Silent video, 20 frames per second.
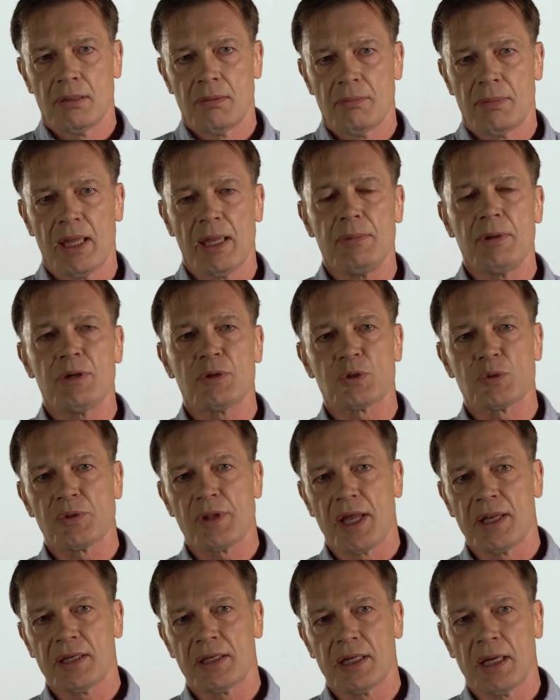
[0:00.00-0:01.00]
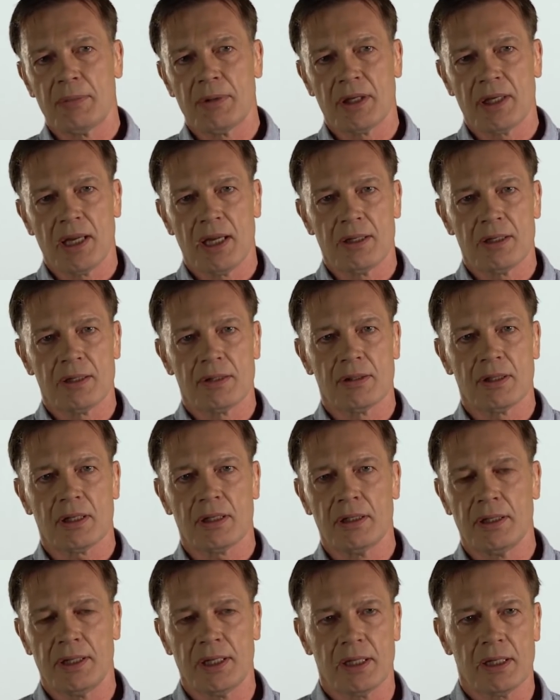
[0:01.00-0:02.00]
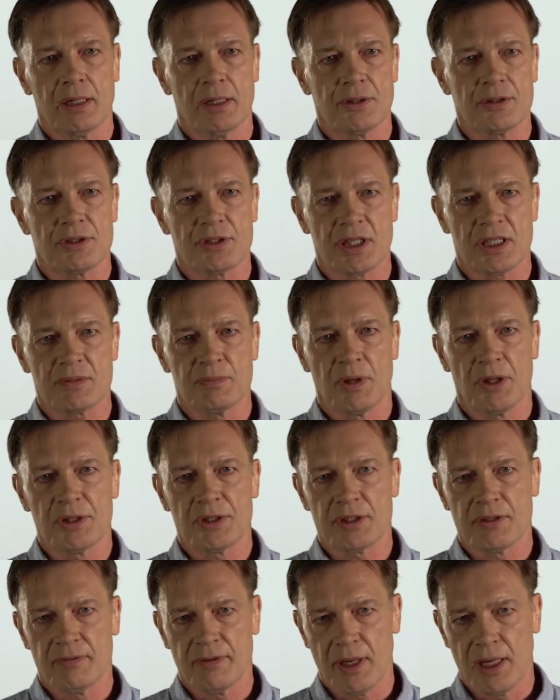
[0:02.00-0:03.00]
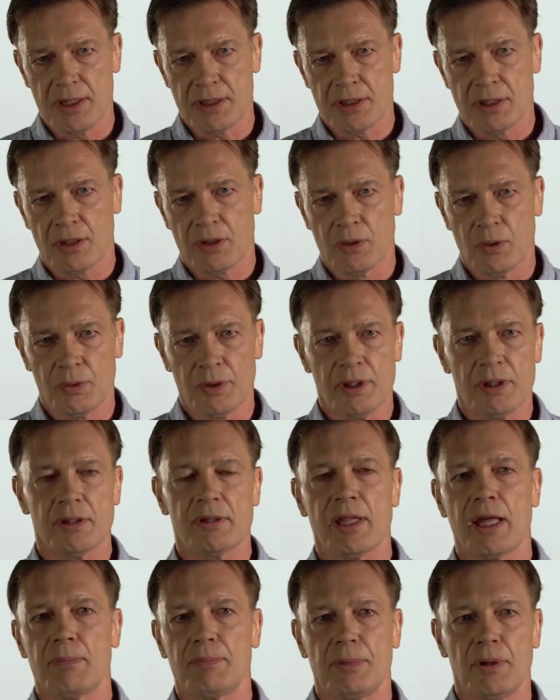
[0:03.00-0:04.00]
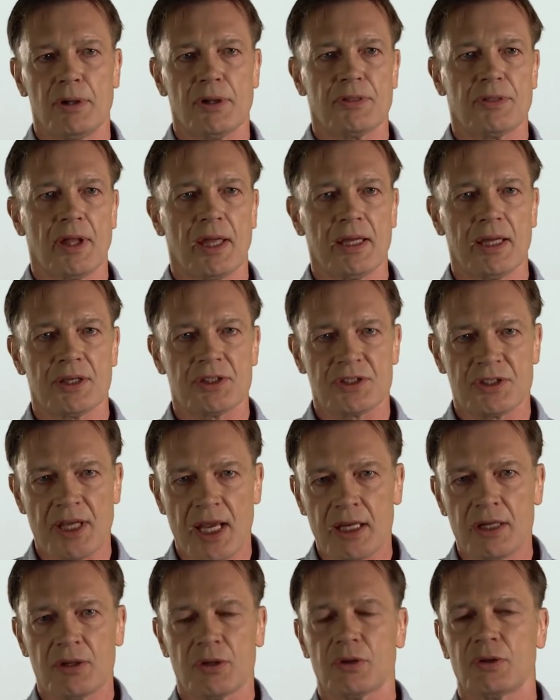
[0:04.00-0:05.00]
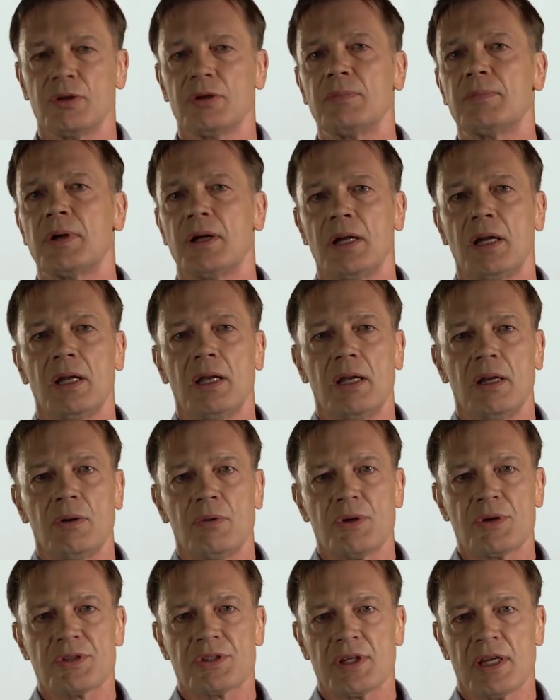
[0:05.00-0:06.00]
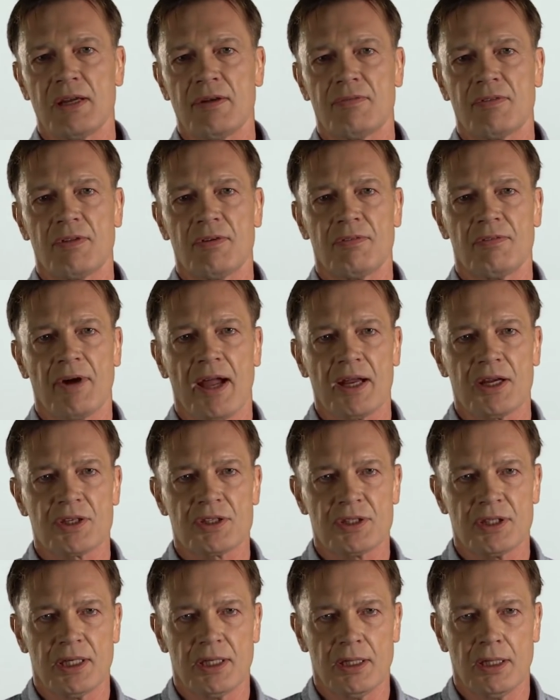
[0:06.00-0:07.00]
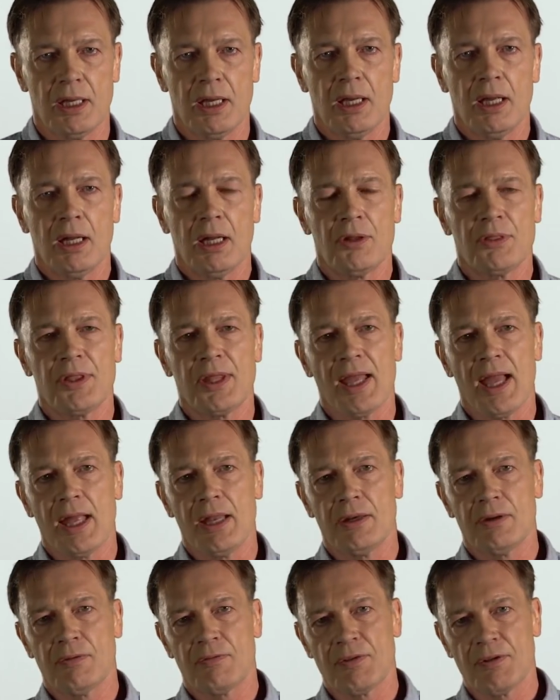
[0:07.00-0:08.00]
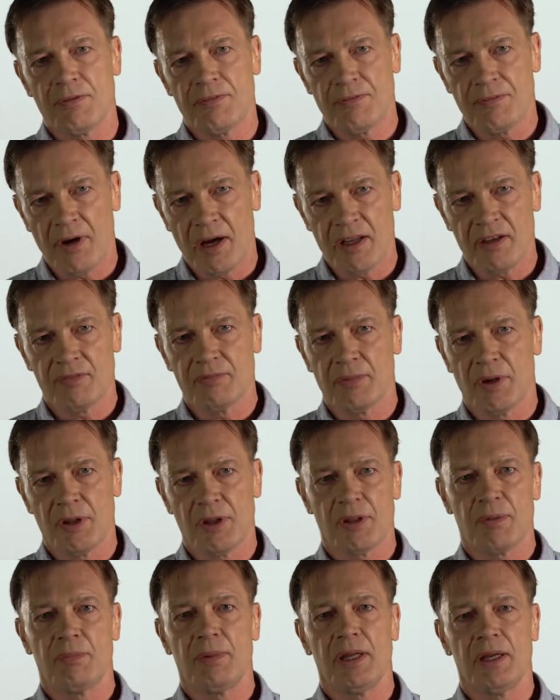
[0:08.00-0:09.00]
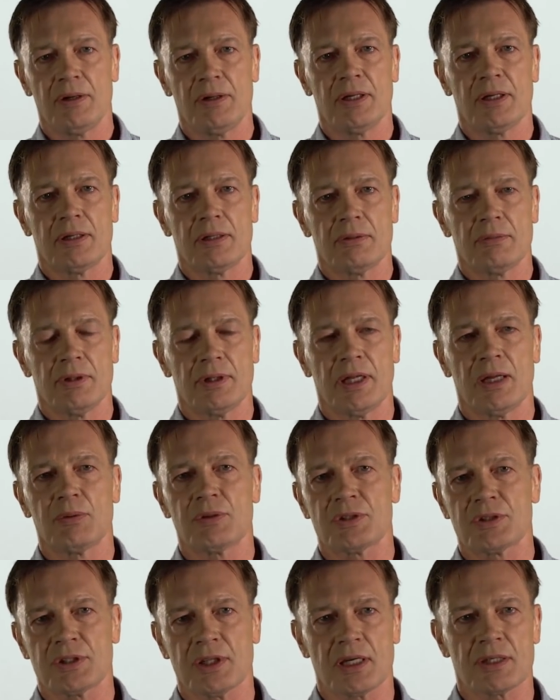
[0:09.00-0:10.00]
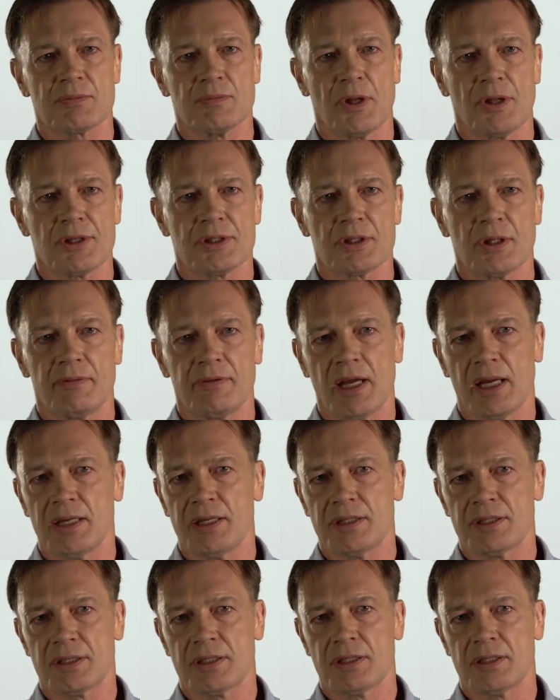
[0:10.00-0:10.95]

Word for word: Babies would then come again to the clinic at six months of age and according to their birthday a second group received the vaccine at the end of the five month period, and they were six months of age.